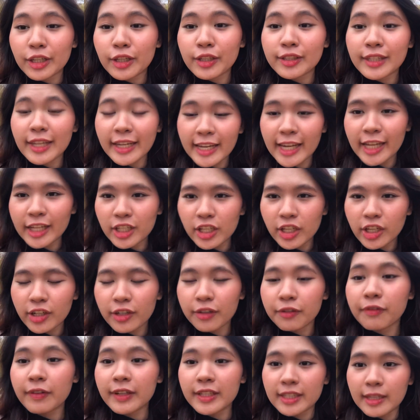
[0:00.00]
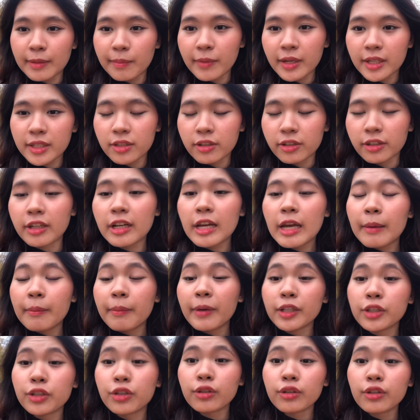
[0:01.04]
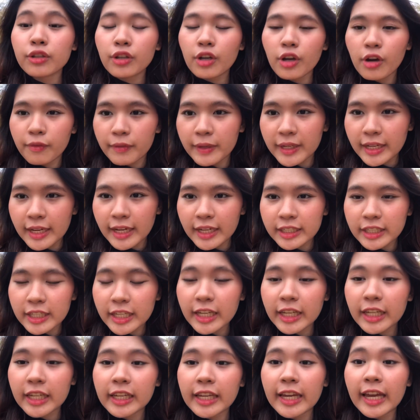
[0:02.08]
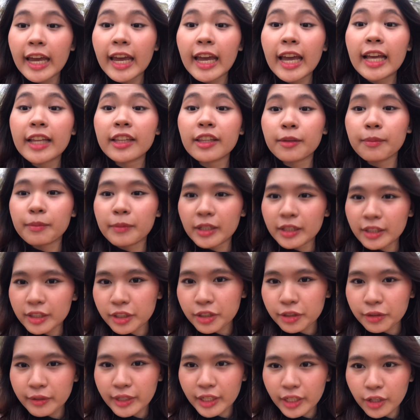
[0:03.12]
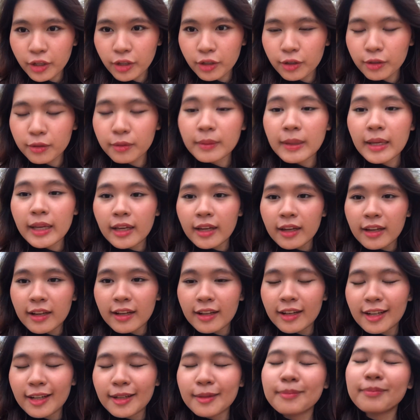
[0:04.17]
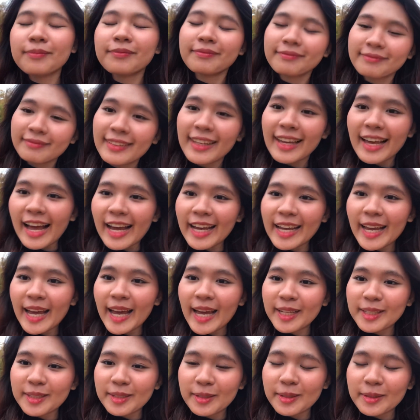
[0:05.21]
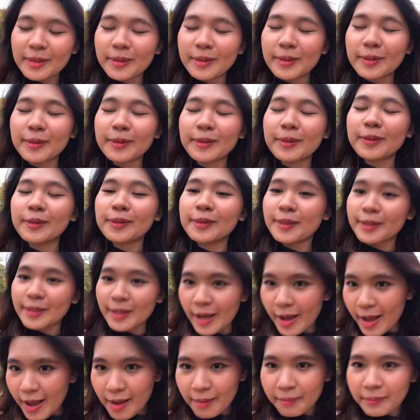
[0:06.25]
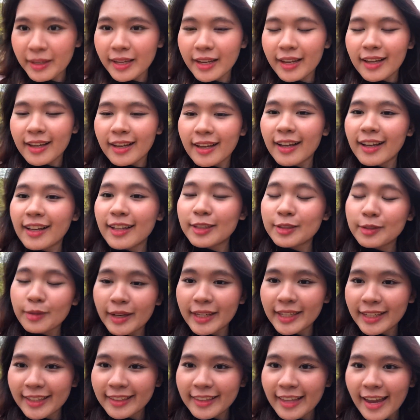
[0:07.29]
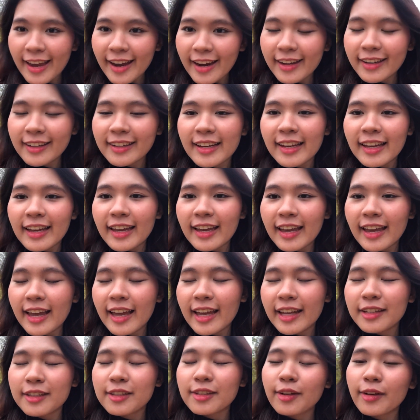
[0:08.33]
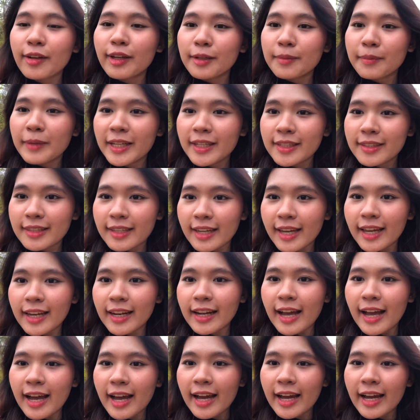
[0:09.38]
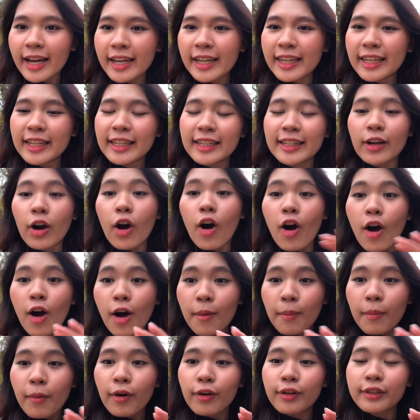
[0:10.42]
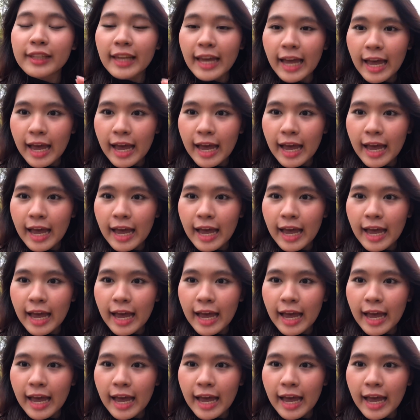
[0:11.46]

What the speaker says: second year first semester. But due to COVID-19 and the military coup, I had to stop joining there. And so it means that I almost